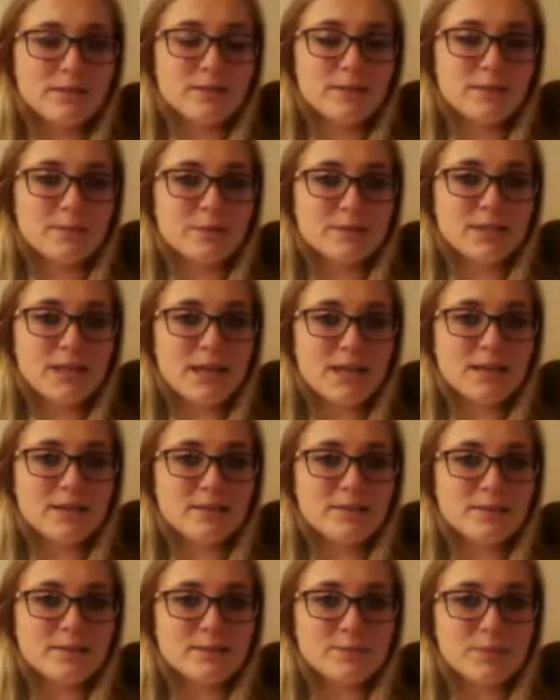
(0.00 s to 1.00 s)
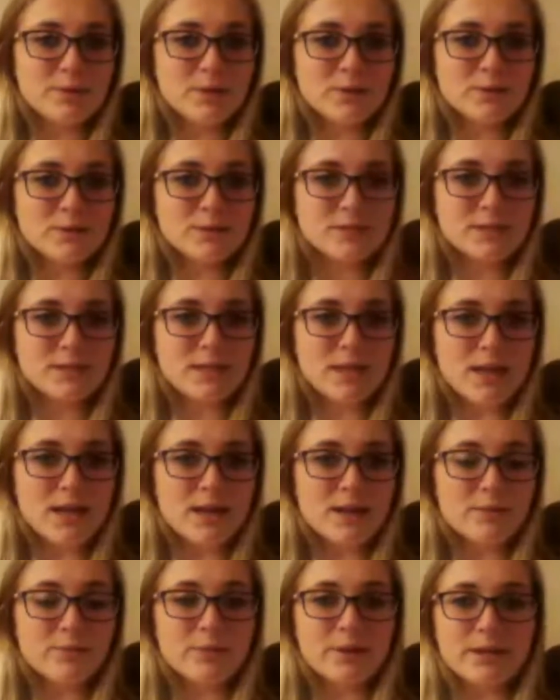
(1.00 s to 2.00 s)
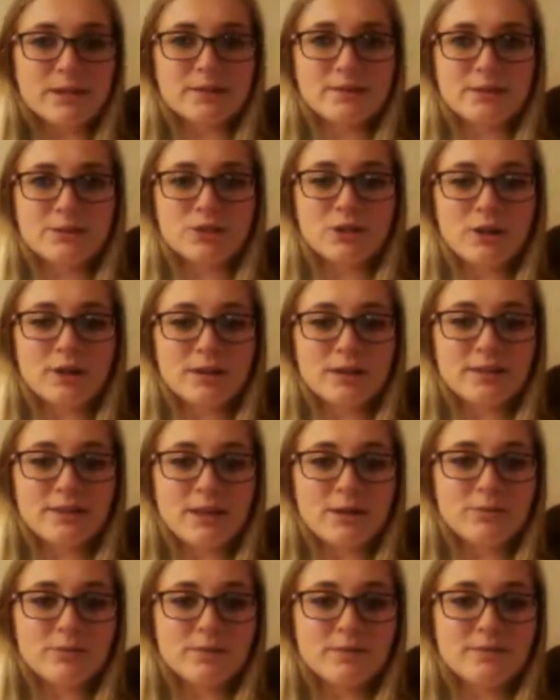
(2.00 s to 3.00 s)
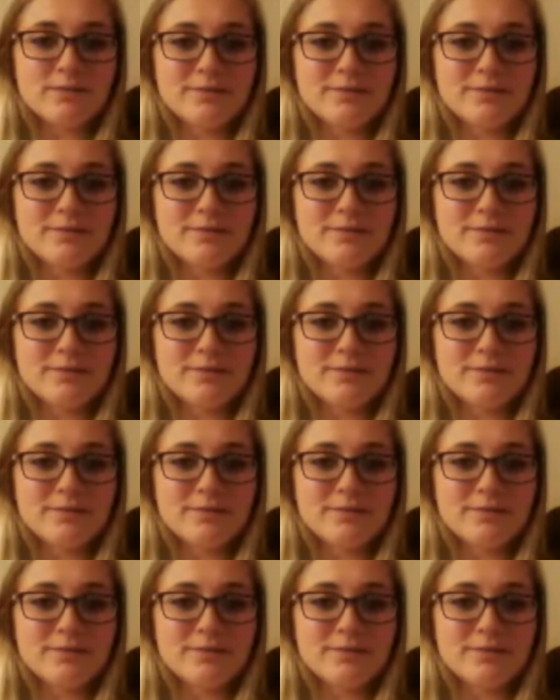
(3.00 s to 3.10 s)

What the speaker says: Number 10, suppose that. Wait, did John get that one?